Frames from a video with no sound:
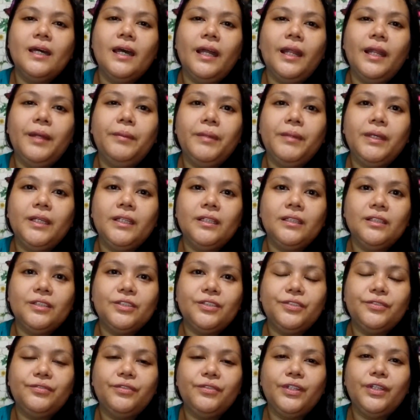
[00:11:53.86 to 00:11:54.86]
I'm making
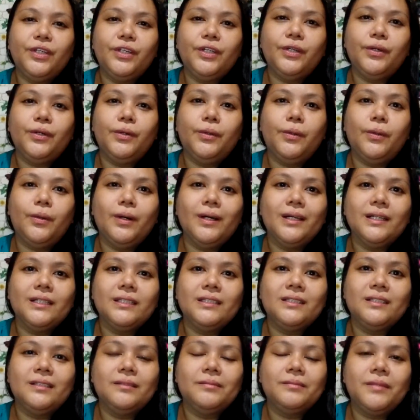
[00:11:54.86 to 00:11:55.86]
this video as
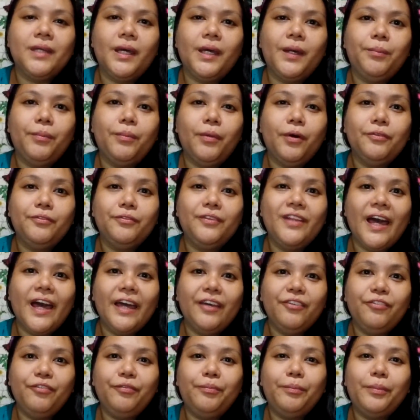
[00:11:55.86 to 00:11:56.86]
some type of
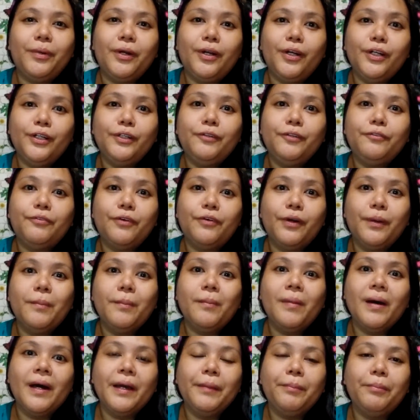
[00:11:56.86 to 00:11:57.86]
life part for
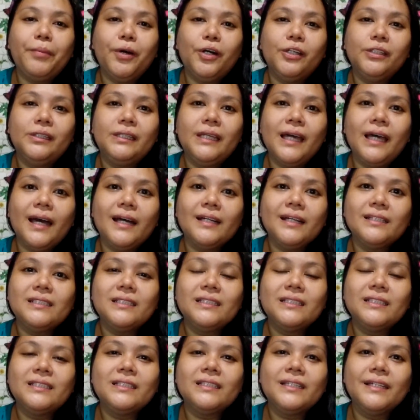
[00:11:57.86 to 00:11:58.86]
my podcast.
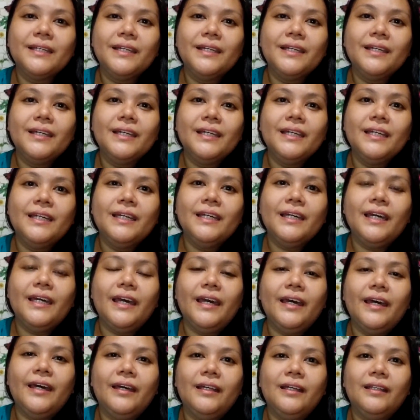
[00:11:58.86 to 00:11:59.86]

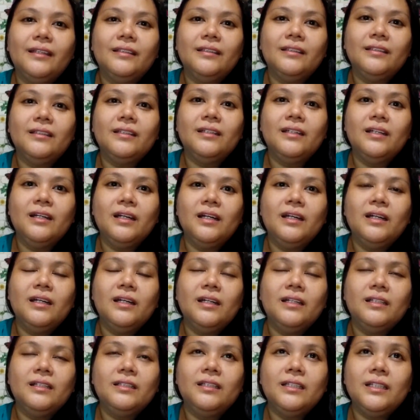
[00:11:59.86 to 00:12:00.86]
And
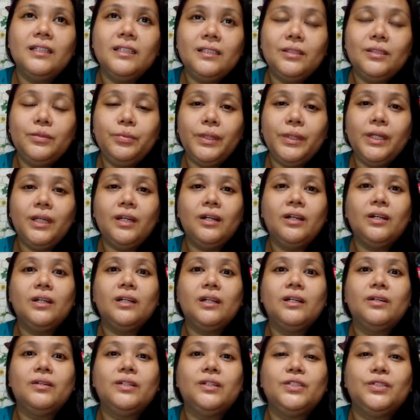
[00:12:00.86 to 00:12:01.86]
this week
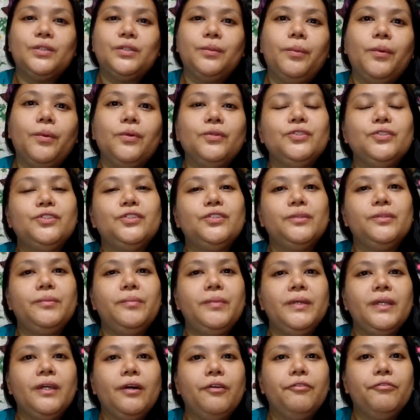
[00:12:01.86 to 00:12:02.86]
is supposed to
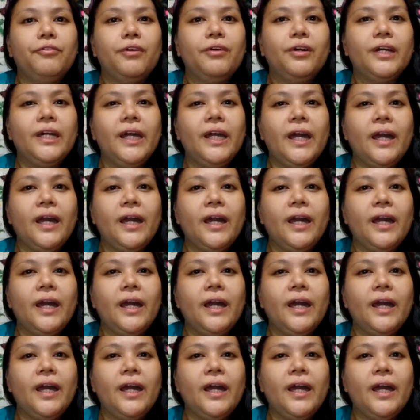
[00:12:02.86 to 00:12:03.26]
be a very